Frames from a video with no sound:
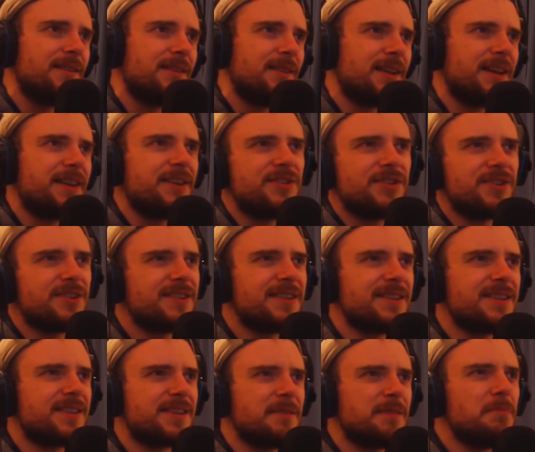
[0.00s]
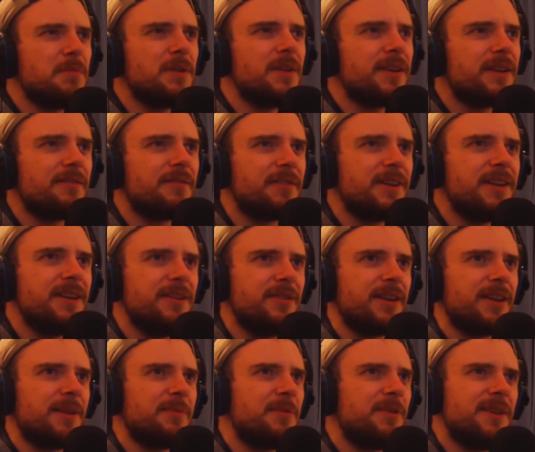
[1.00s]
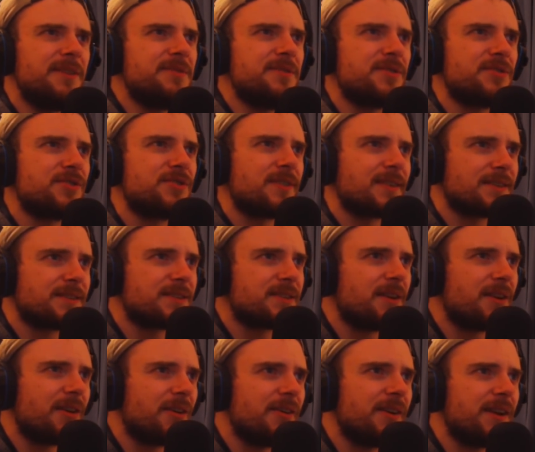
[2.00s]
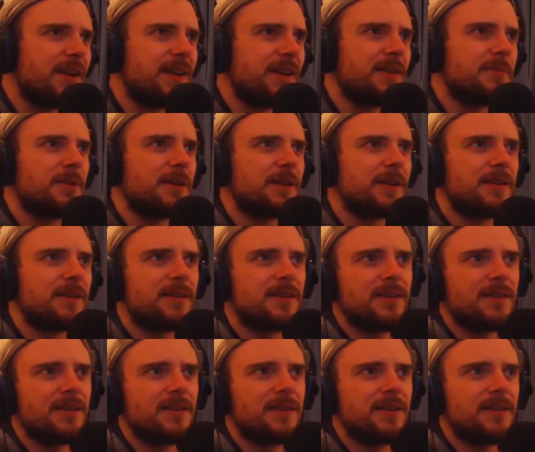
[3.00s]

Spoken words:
Like, it's just a symbol in a video game. Who gives a shit? It's not hurting anybody.